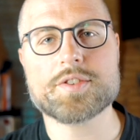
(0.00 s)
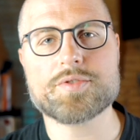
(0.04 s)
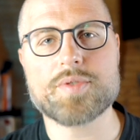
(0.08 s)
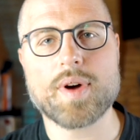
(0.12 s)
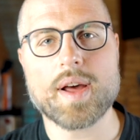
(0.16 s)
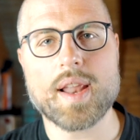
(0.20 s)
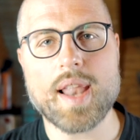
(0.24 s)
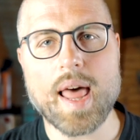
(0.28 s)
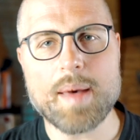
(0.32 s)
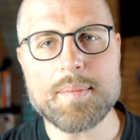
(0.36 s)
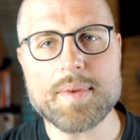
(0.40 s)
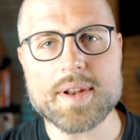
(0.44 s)

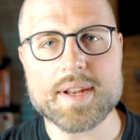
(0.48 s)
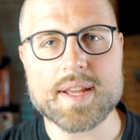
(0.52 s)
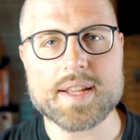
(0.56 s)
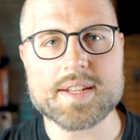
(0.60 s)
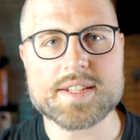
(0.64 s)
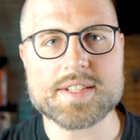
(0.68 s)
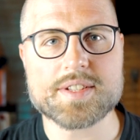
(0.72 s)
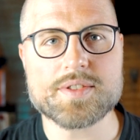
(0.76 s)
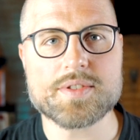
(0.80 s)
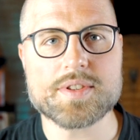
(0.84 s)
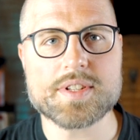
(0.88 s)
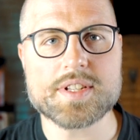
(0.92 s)

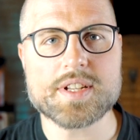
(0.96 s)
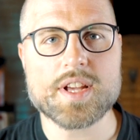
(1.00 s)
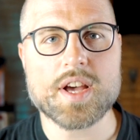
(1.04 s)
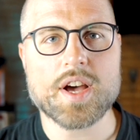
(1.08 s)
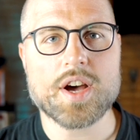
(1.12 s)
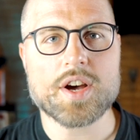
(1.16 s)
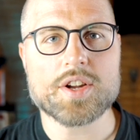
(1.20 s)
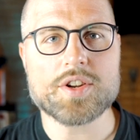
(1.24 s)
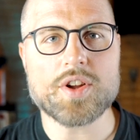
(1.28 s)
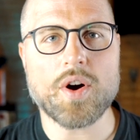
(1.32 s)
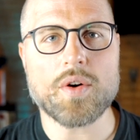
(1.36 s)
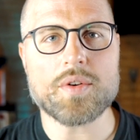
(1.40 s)
Trilaminate suits
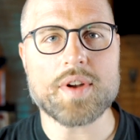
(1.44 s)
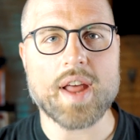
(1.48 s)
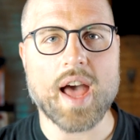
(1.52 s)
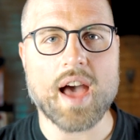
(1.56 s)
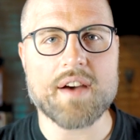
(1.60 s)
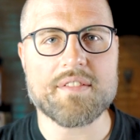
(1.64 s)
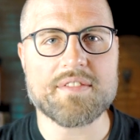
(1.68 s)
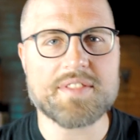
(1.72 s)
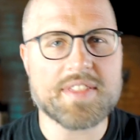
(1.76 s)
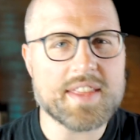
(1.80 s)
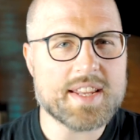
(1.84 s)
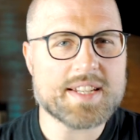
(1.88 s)
don't
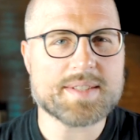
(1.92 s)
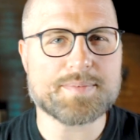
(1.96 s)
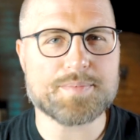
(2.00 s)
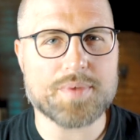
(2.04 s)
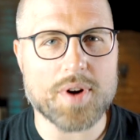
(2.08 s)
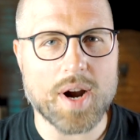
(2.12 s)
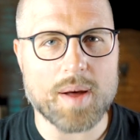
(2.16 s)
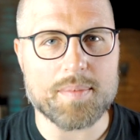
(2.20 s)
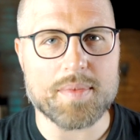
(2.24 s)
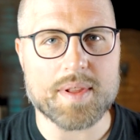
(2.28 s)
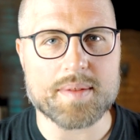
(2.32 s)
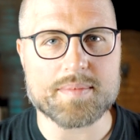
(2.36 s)
have these
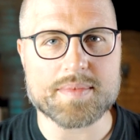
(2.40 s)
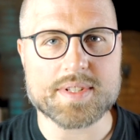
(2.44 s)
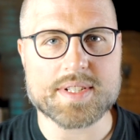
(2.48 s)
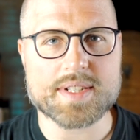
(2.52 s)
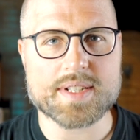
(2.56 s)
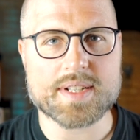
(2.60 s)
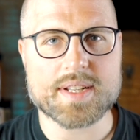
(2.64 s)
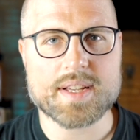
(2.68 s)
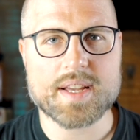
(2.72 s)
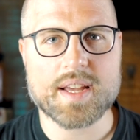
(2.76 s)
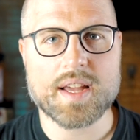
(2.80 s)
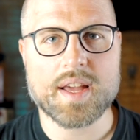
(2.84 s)
problems.